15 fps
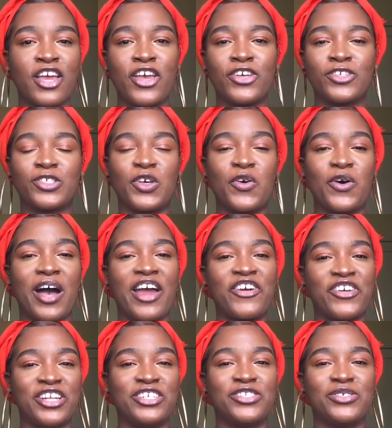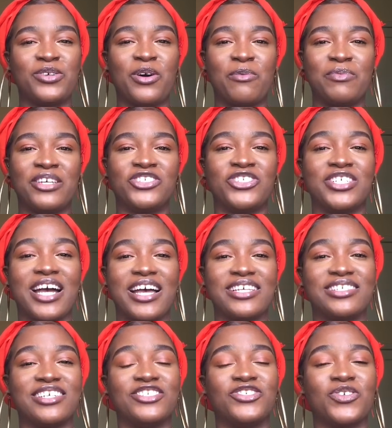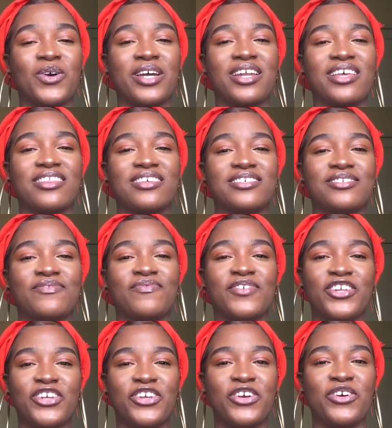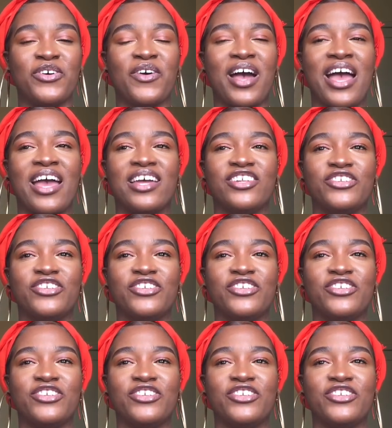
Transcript: So I really do hope that you guys enjoyed this video and